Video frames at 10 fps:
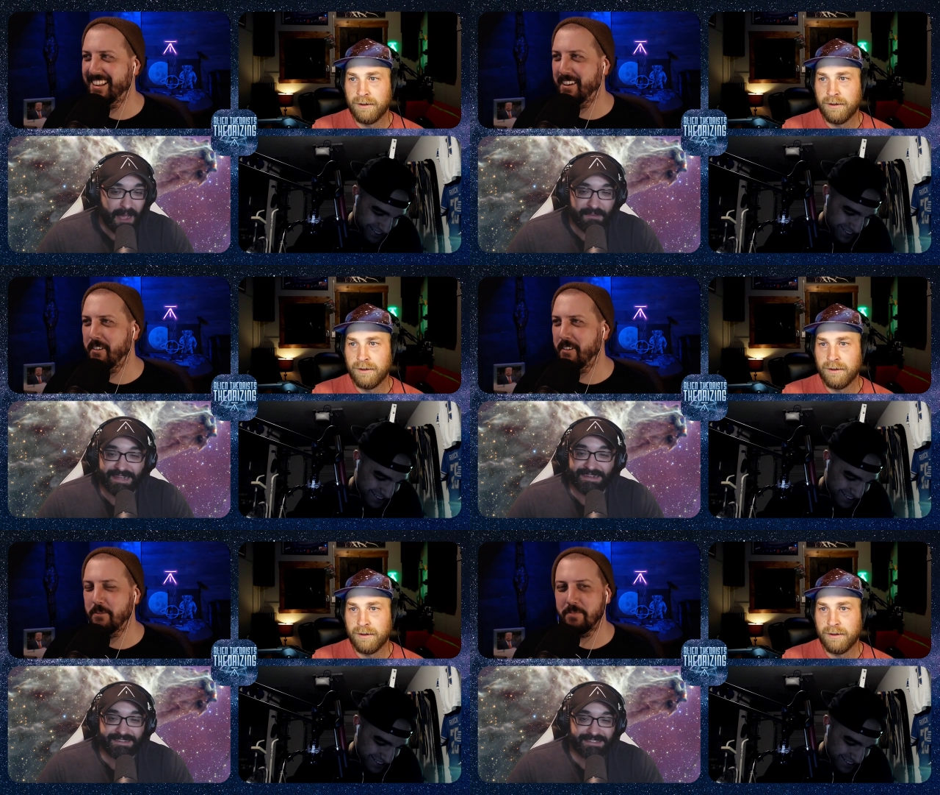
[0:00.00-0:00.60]
Speaker 1: I
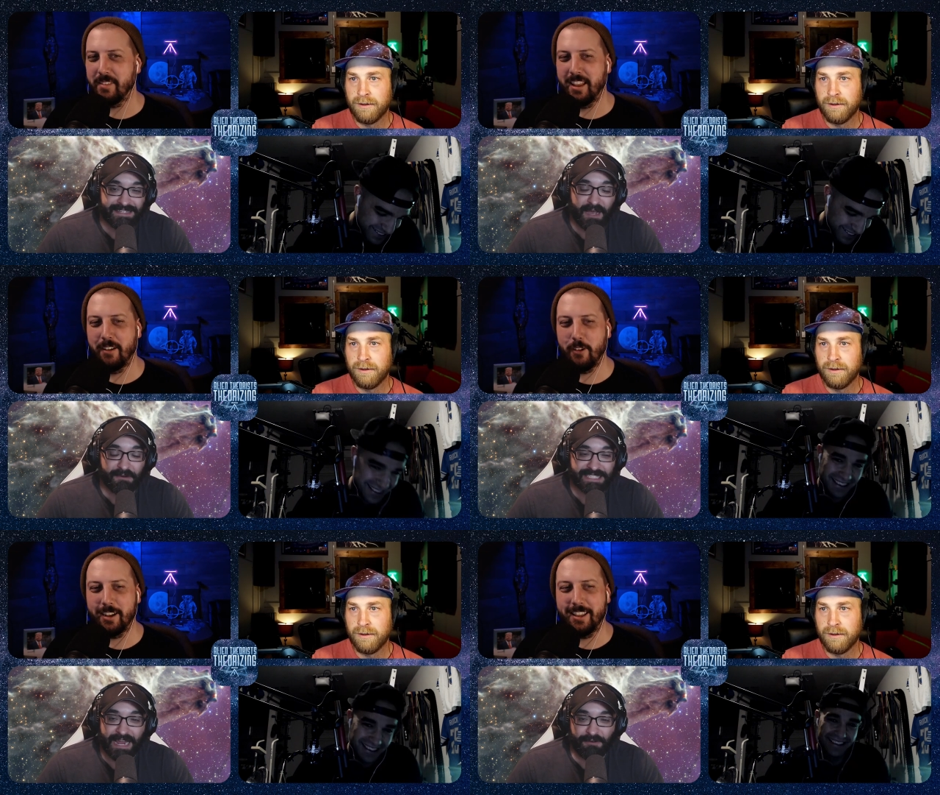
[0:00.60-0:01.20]
mean, yeah, I
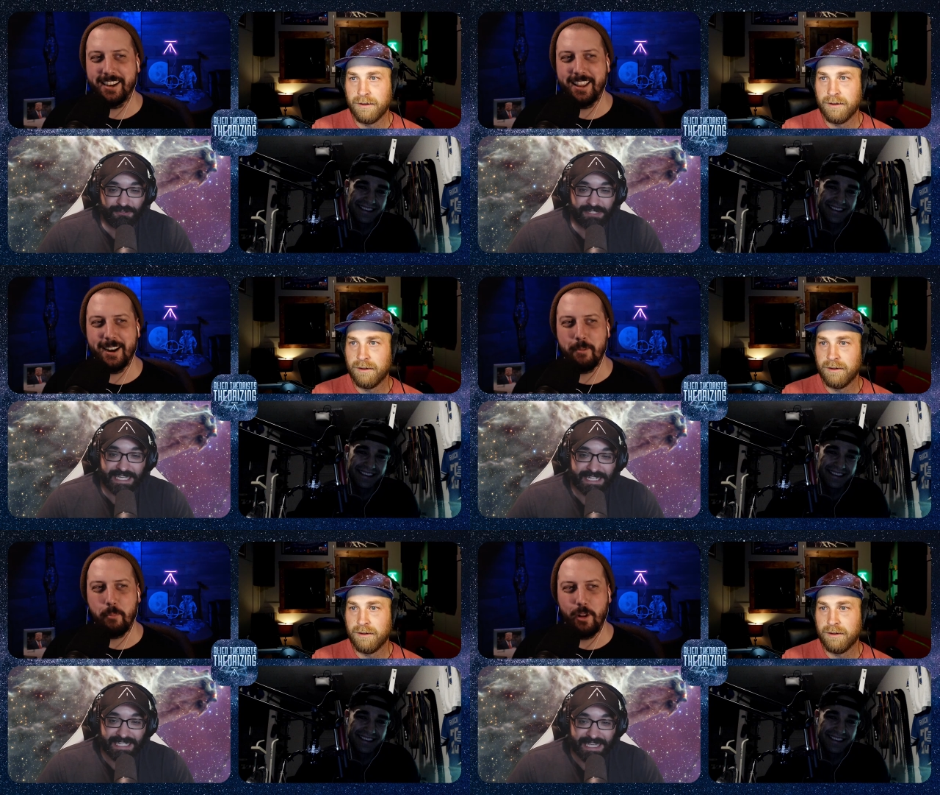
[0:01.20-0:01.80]
was an
Speaker 2: outdoor
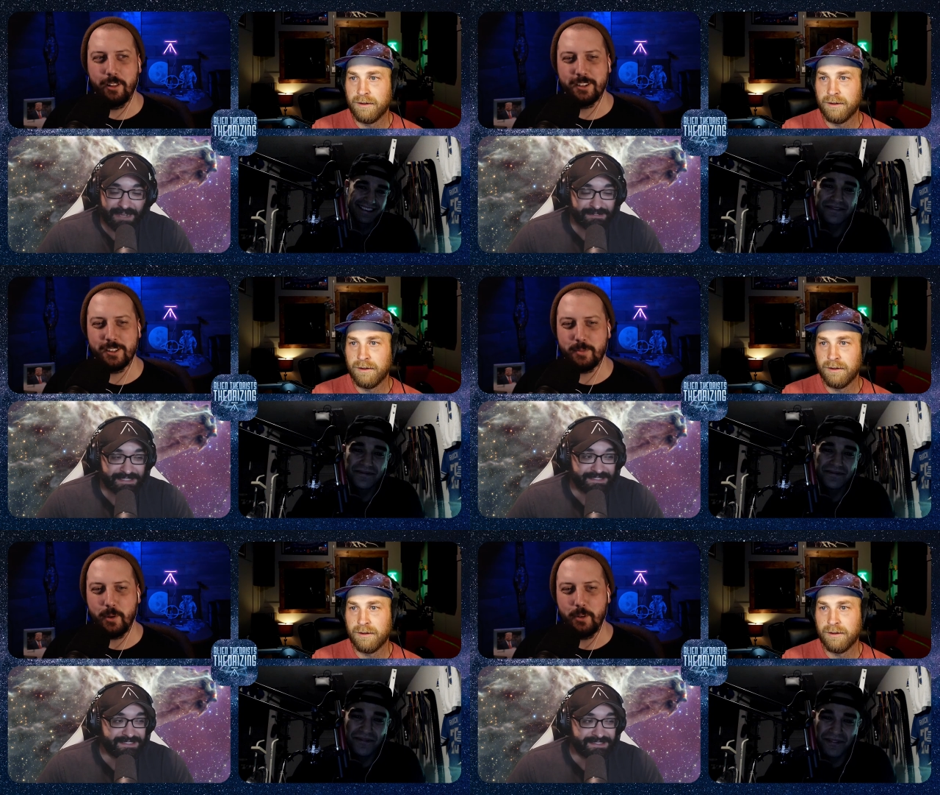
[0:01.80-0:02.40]
kid. Like, a I was,
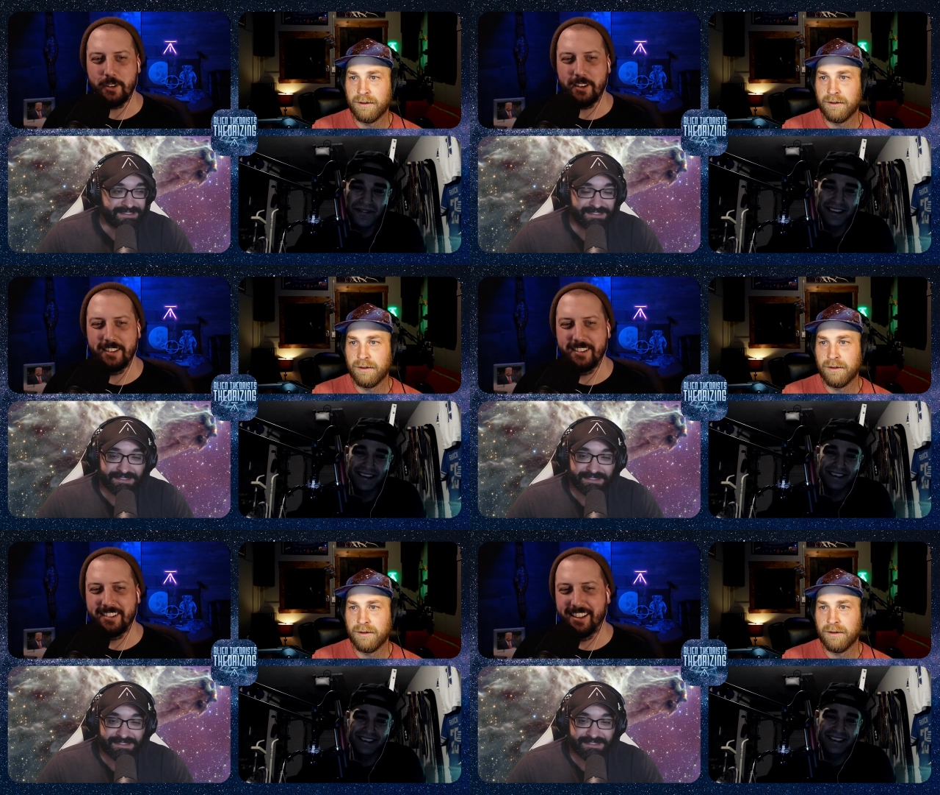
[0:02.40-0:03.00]
ball and a
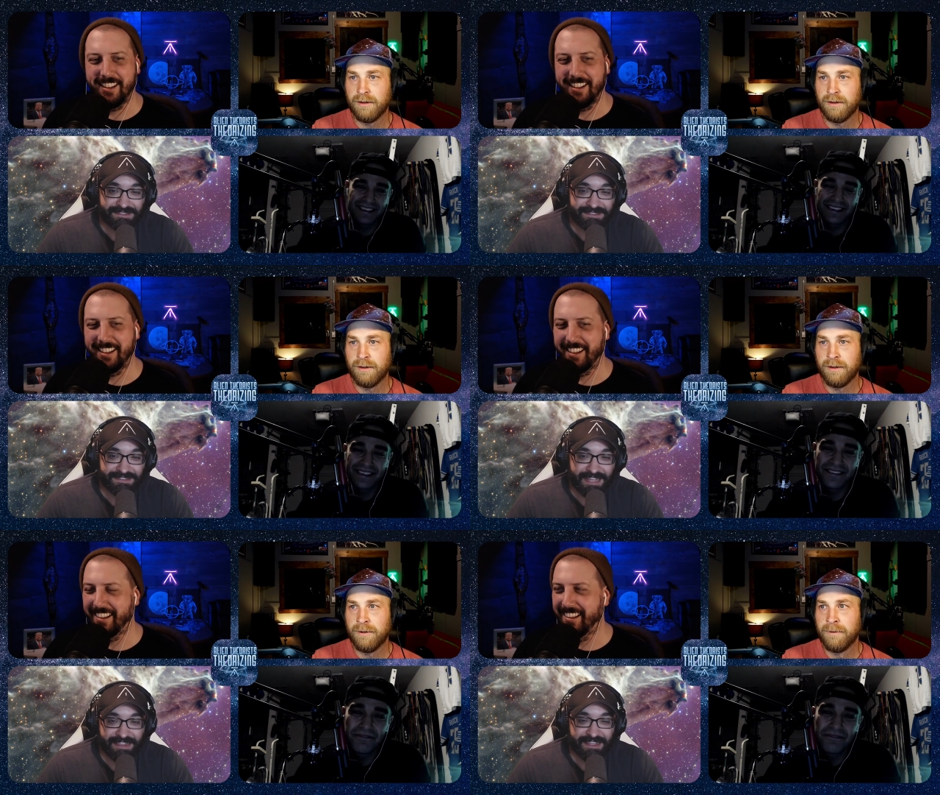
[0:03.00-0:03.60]
spoon. Yeah,
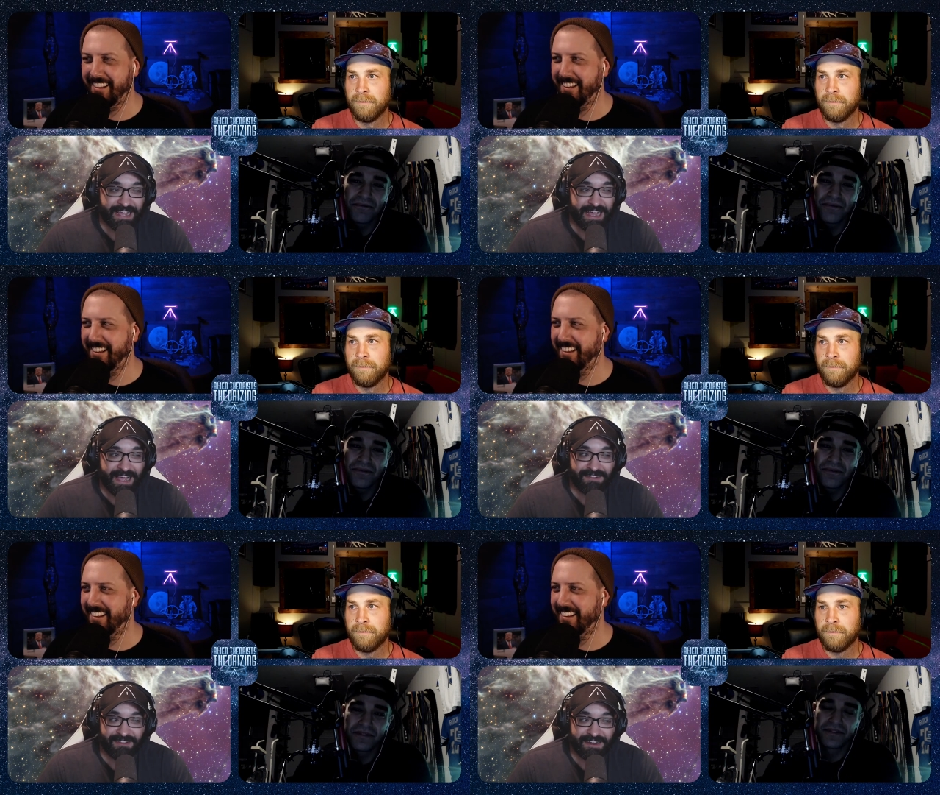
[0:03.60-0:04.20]
I think I
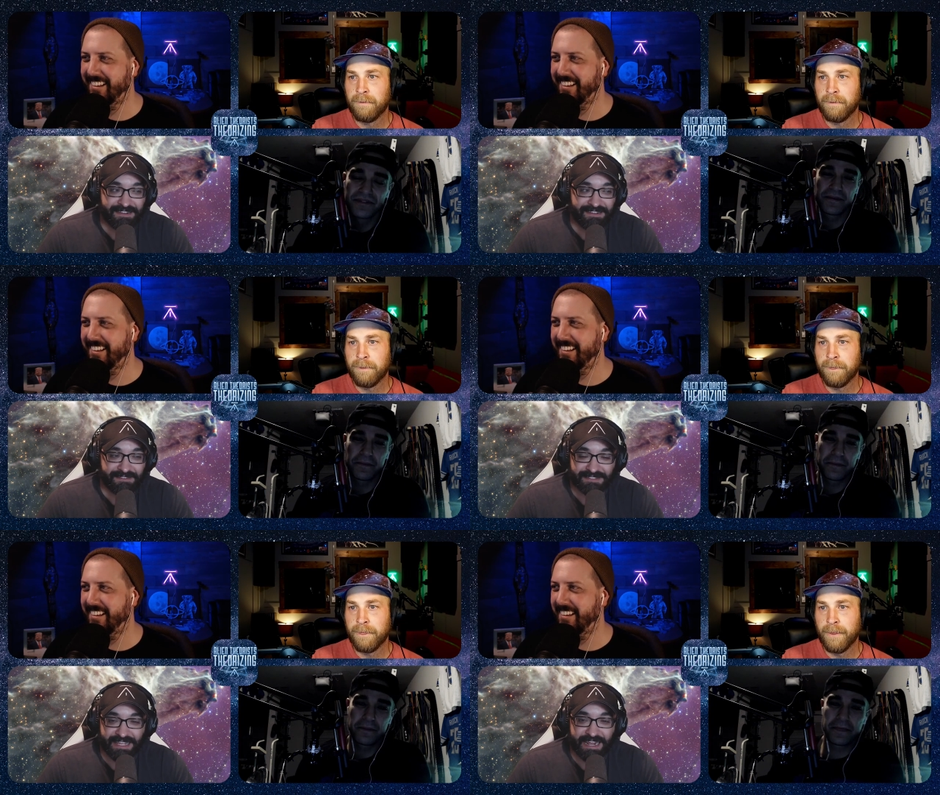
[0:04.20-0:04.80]
had a lot of. I
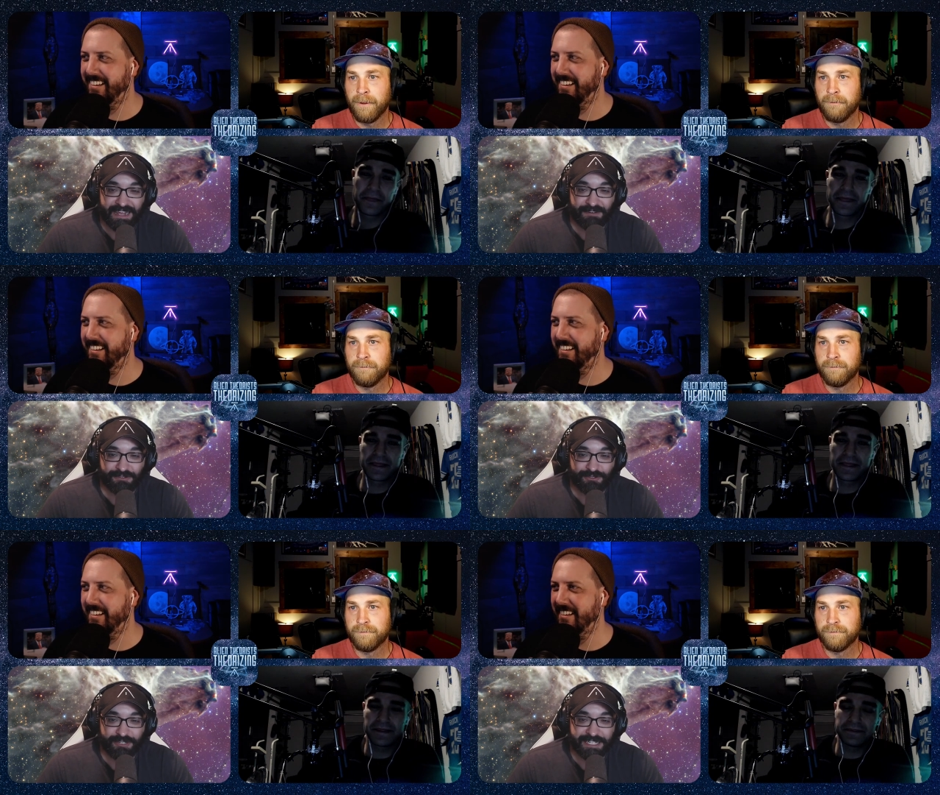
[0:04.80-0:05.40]
was a lot of
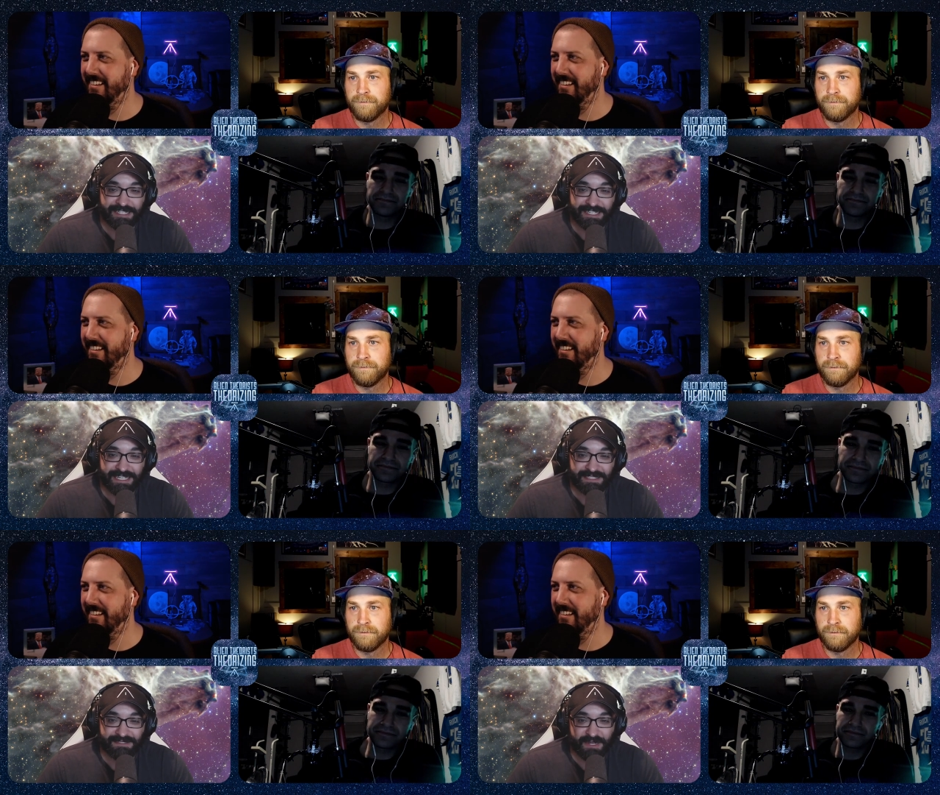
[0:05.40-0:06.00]
outdoor
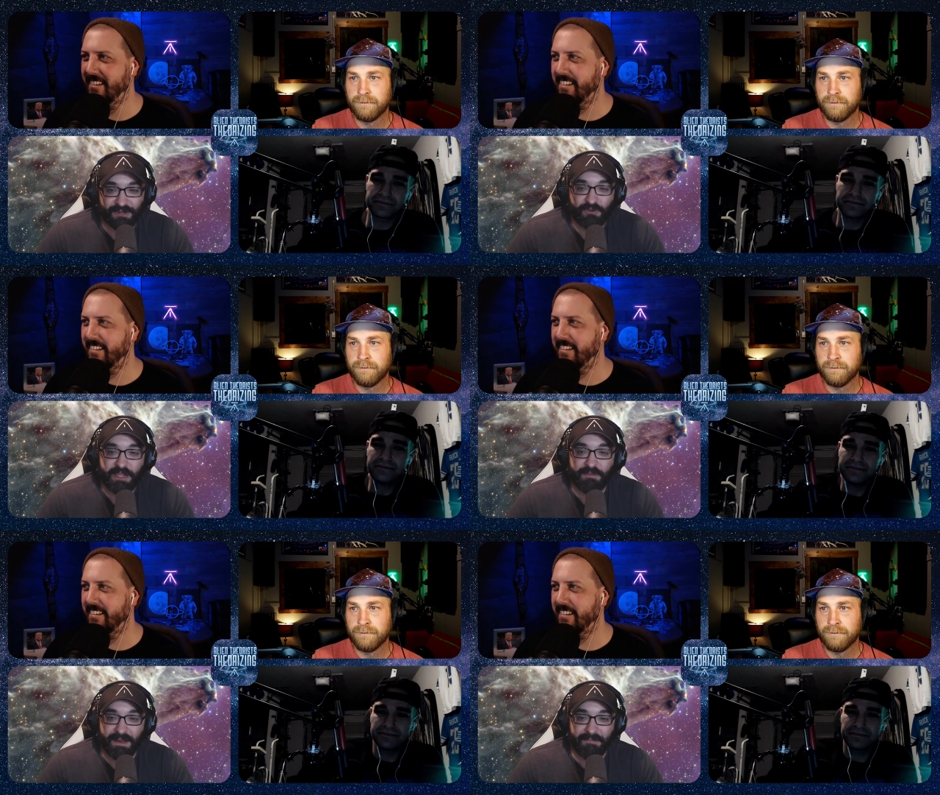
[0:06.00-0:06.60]
kids. We had a
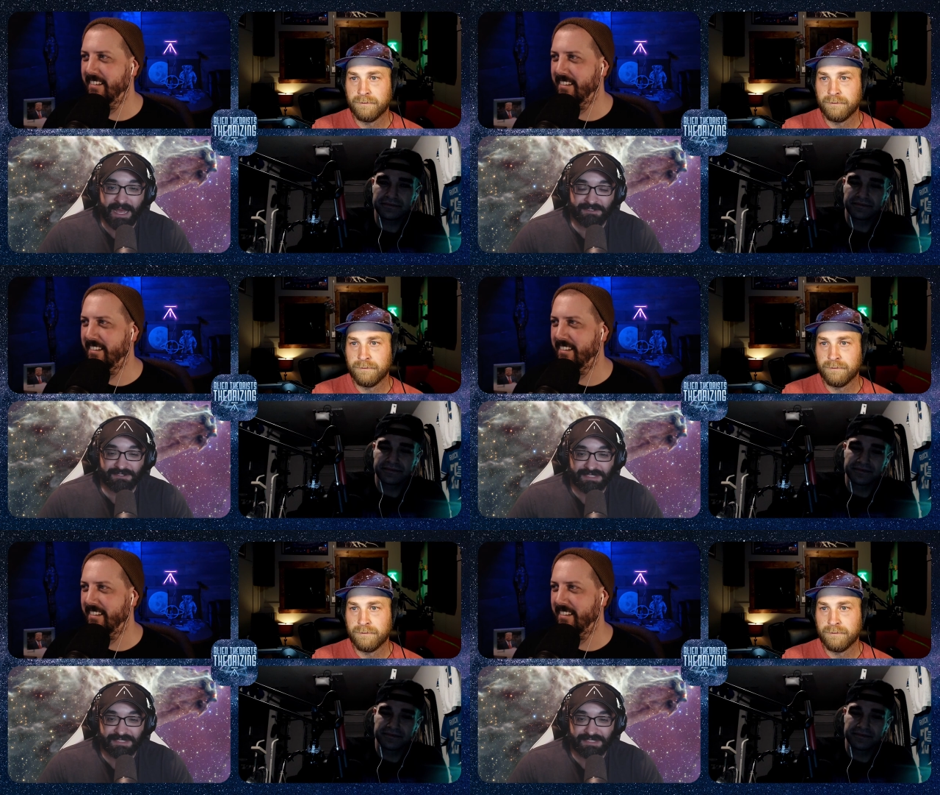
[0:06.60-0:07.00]
creek by my house, so